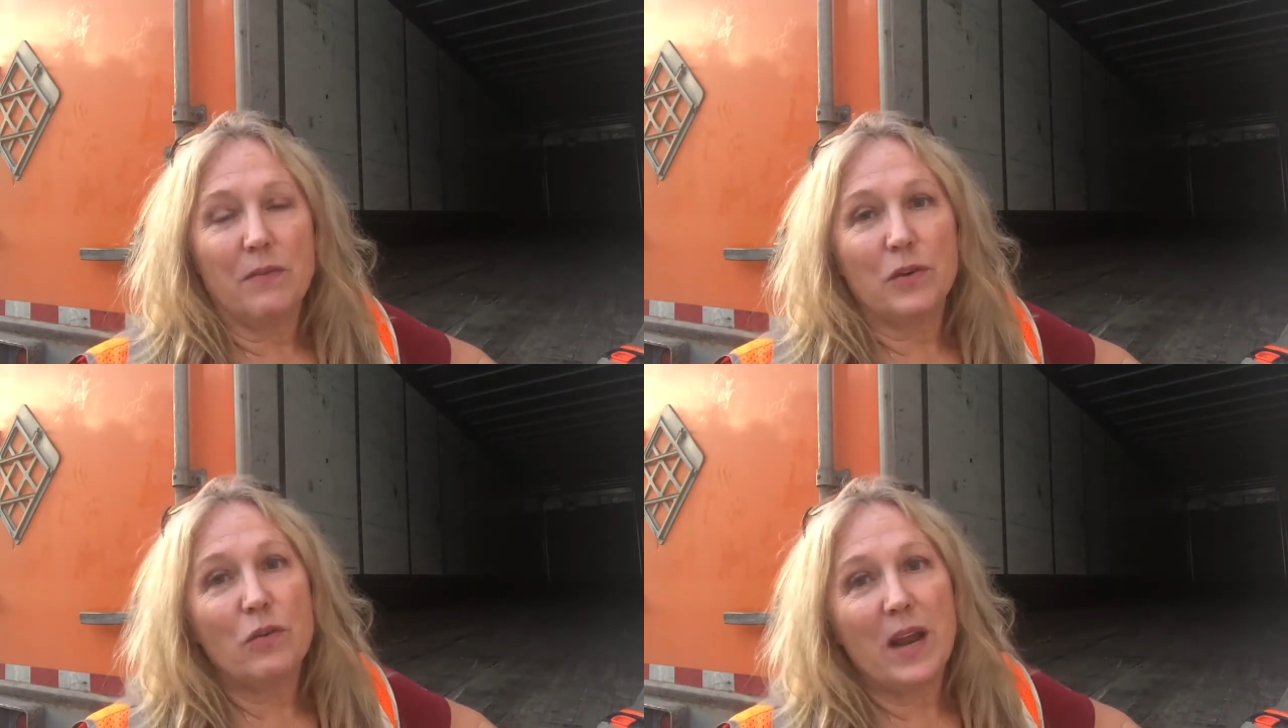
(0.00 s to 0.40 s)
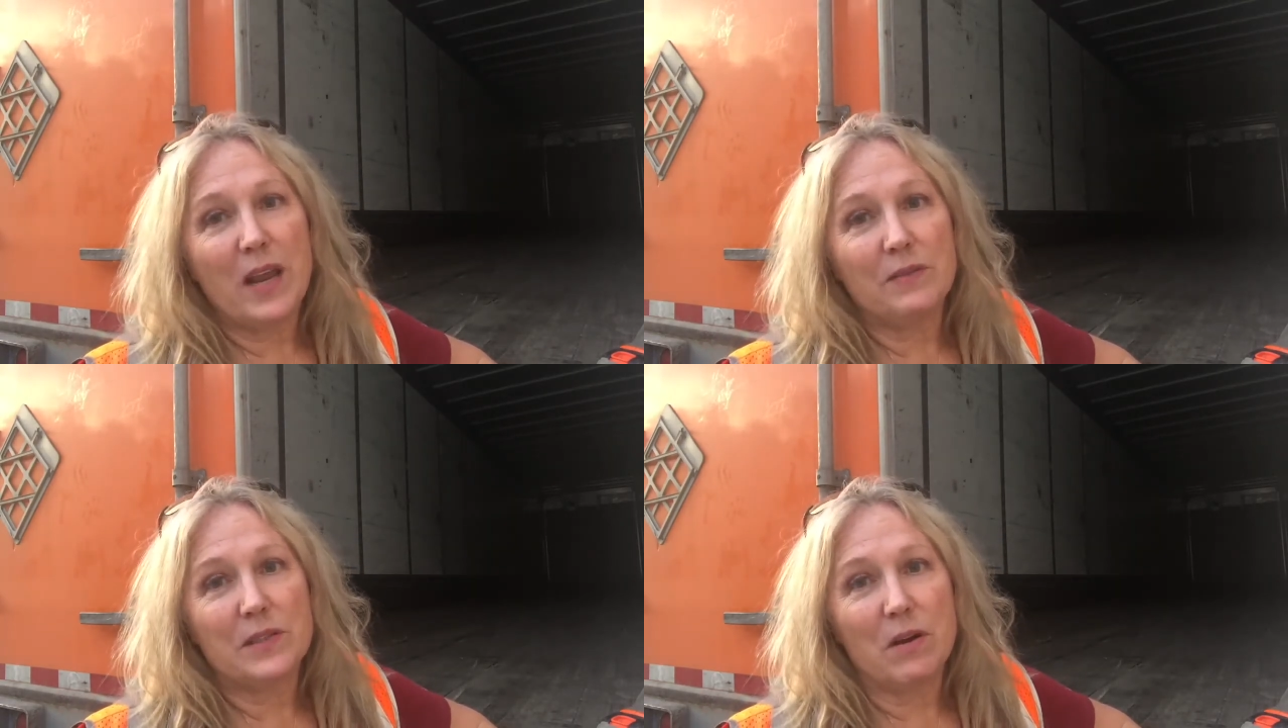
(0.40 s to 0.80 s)

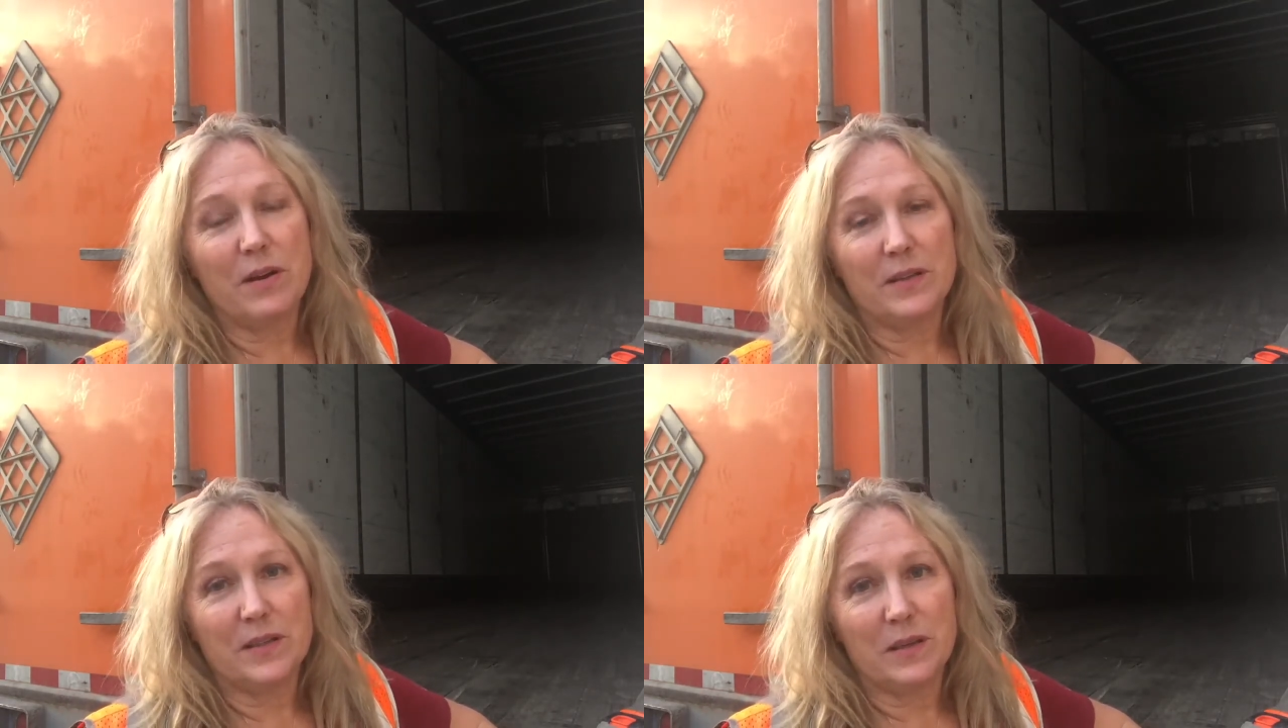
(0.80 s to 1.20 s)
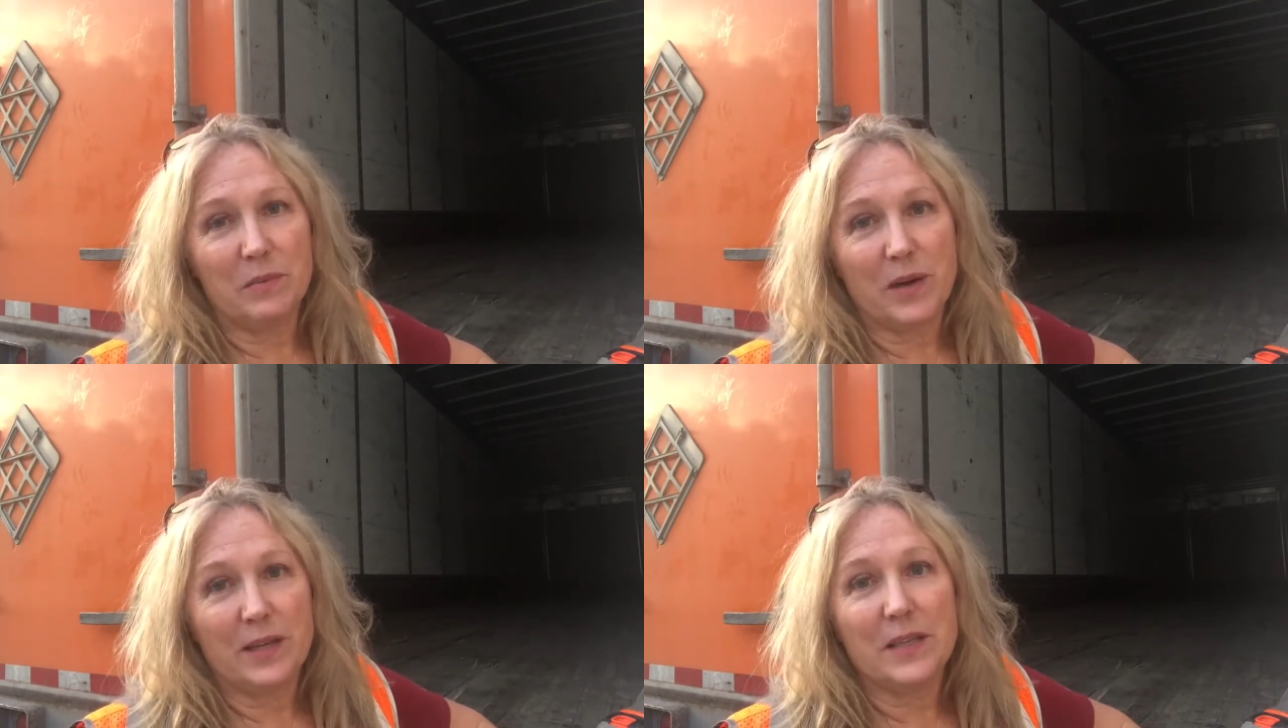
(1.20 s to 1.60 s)
graves on
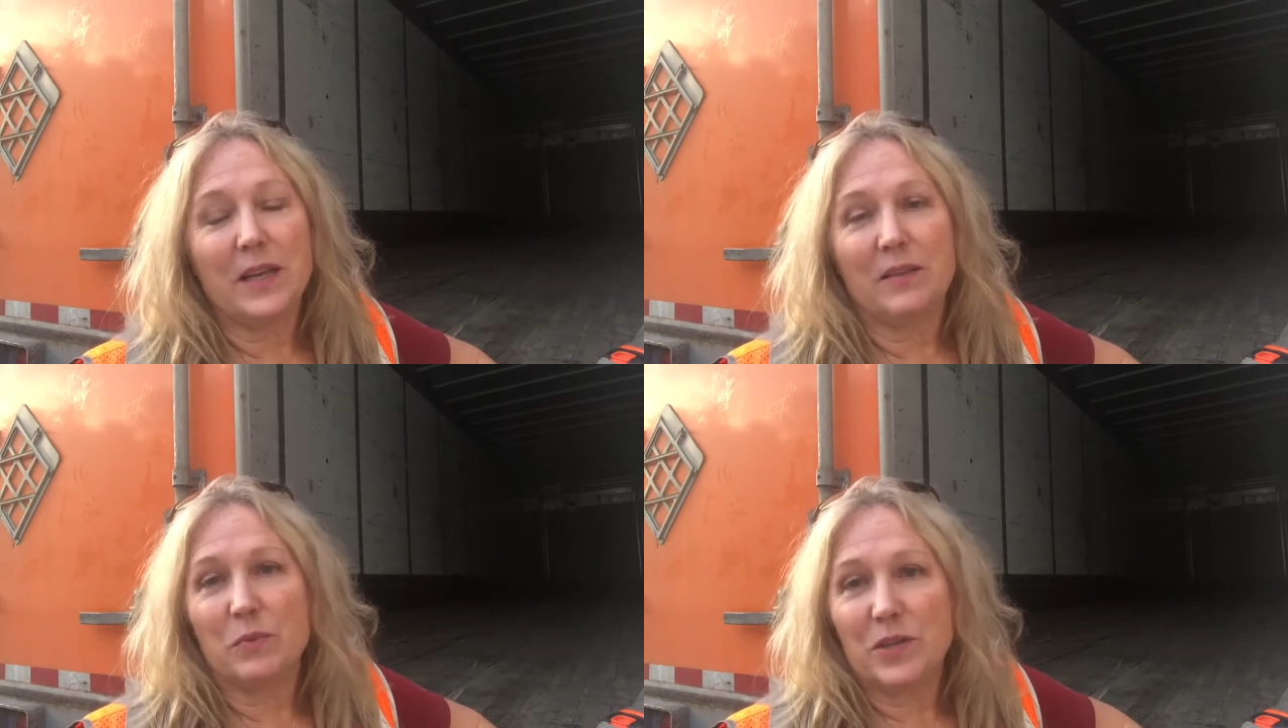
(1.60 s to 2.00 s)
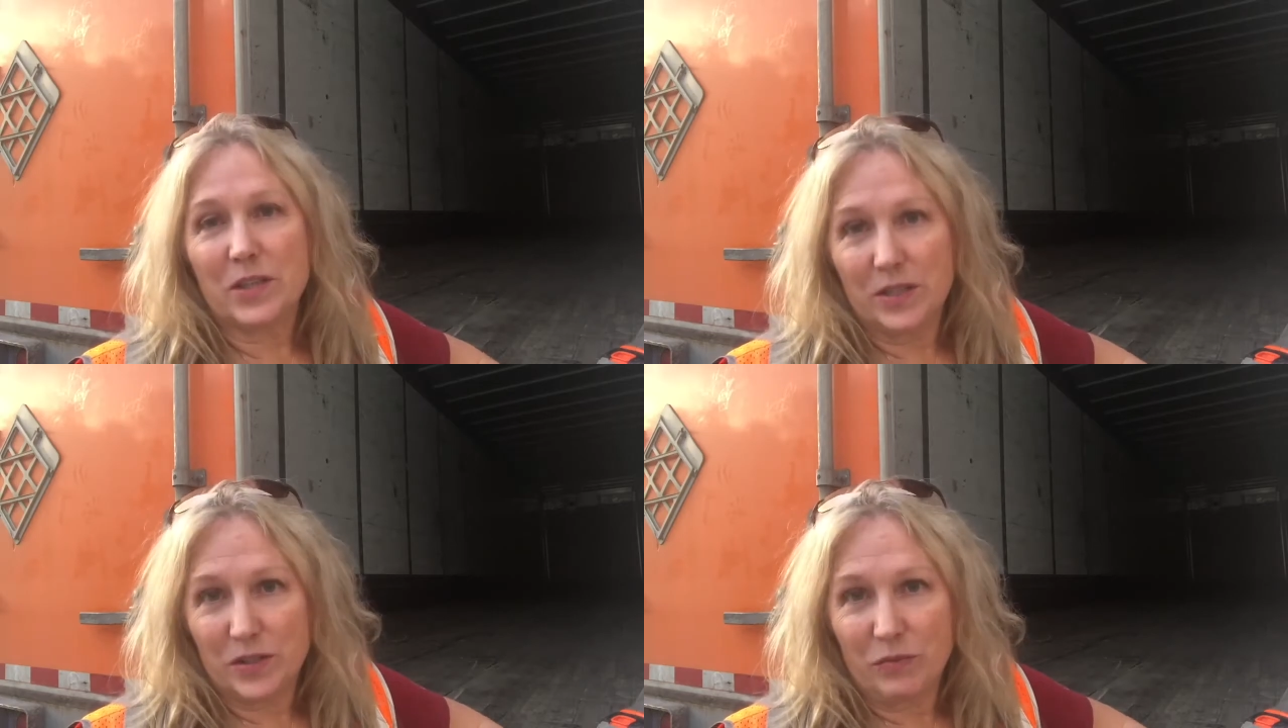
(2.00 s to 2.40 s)
December 18th, which
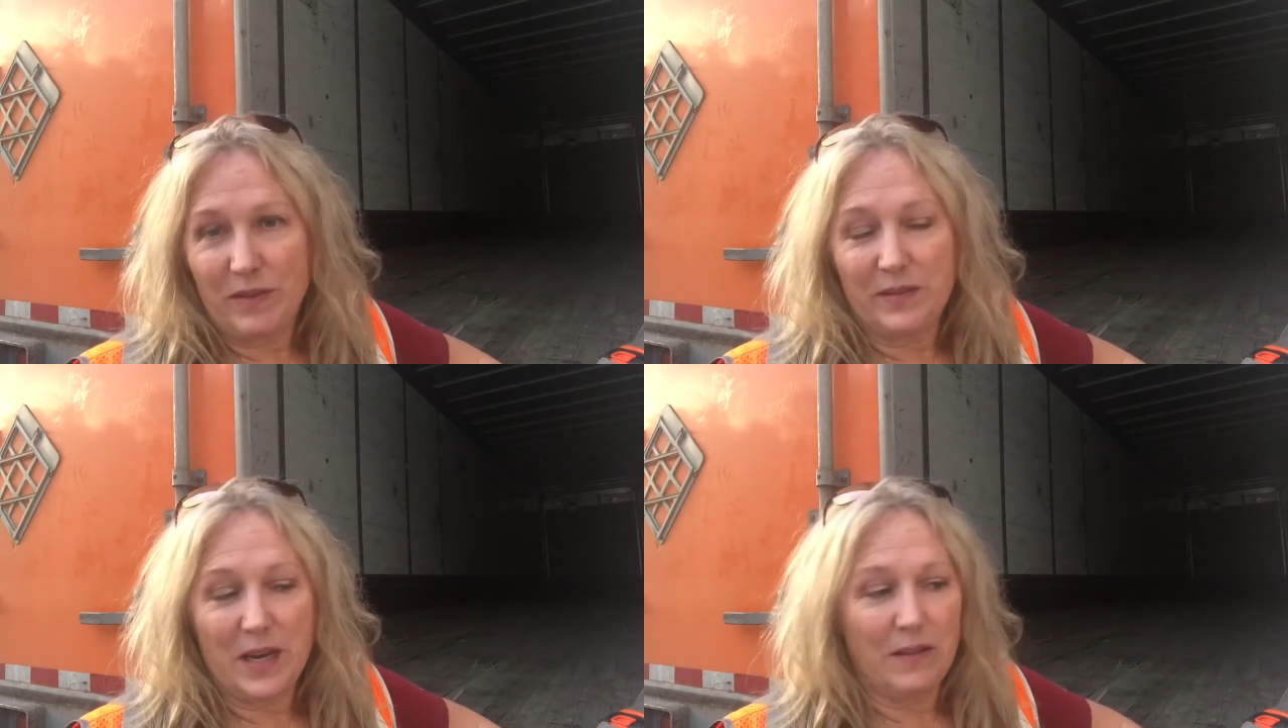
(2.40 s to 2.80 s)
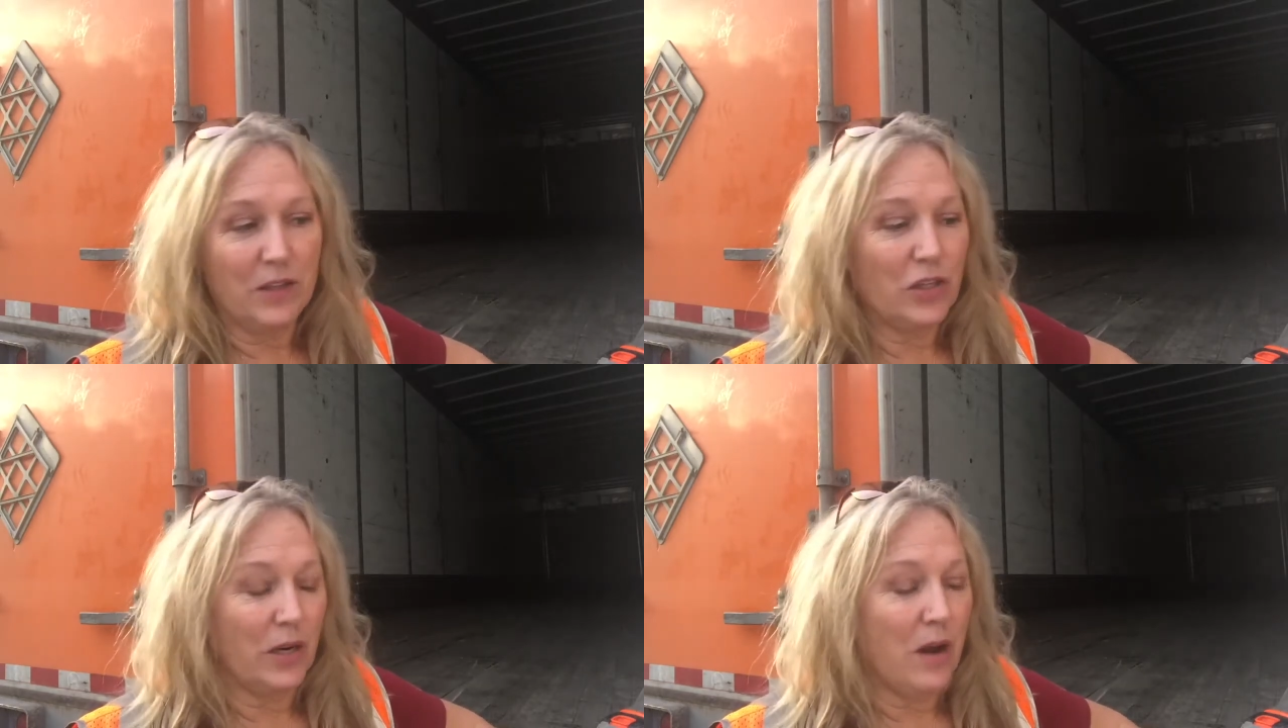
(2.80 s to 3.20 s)
is Wreath Day
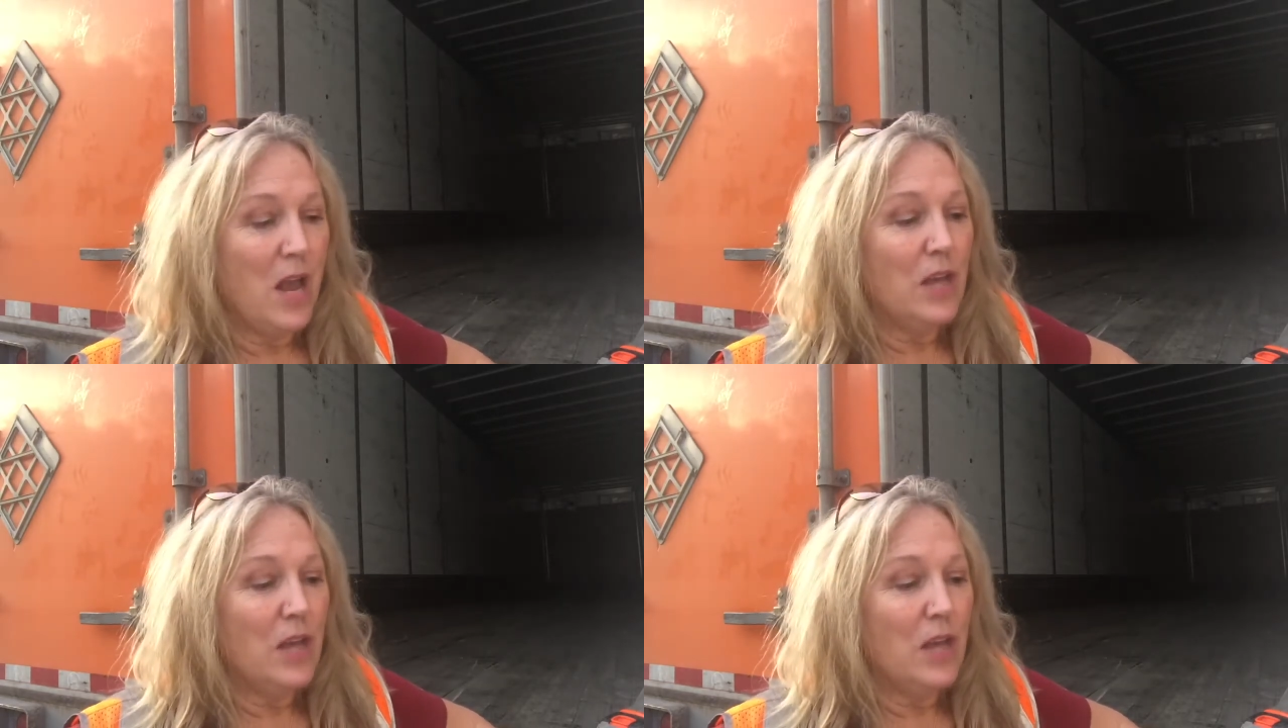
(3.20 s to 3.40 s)
this year.